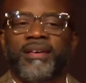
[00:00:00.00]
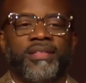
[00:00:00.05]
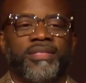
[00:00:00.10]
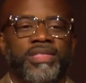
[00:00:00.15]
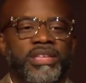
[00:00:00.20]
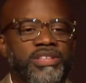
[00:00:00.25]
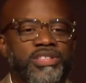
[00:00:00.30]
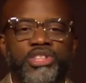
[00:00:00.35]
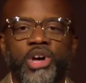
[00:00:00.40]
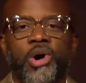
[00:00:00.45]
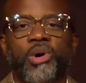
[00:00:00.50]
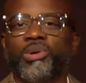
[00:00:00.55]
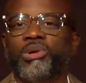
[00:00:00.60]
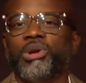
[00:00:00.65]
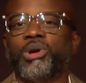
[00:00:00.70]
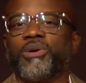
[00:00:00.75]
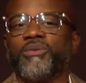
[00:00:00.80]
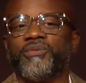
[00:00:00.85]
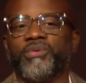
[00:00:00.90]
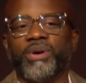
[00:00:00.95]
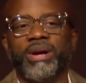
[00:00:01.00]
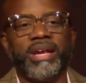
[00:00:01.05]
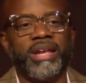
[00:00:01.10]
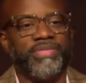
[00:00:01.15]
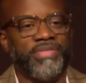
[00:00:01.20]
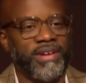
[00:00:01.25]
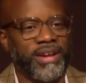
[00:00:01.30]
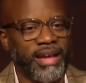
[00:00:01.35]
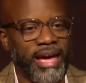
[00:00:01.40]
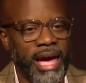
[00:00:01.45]
then don't look for
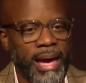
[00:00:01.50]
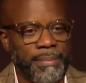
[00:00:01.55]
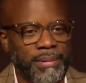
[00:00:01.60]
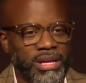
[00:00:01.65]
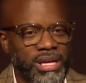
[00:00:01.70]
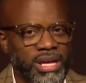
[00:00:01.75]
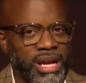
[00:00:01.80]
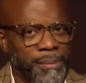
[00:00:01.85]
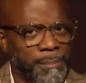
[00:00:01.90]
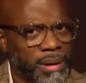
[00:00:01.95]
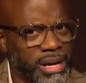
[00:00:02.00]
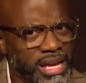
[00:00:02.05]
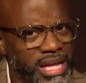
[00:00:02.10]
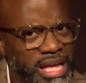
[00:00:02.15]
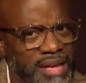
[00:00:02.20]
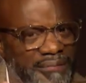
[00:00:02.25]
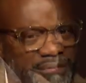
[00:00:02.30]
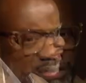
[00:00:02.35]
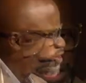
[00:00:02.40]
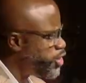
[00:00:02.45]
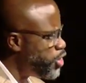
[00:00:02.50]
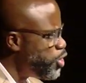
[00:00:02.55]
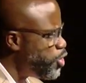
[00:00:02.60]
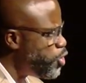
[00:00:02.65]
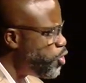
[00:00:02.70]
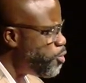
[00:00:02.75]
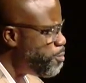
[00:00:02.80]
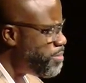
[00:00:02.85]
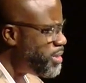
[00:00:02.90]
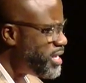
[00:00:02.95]
anything to happen in your life. But if
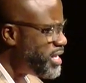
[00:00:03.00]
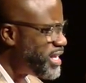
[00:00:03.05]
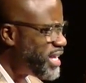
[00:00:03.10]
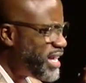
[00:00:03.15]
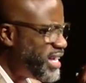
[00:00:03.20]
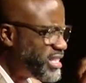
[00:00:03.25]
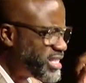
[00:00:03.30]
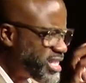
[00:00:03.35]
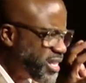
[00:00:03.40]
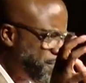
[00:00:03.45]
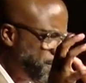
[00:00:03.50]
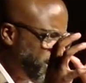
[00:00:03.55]
you begin to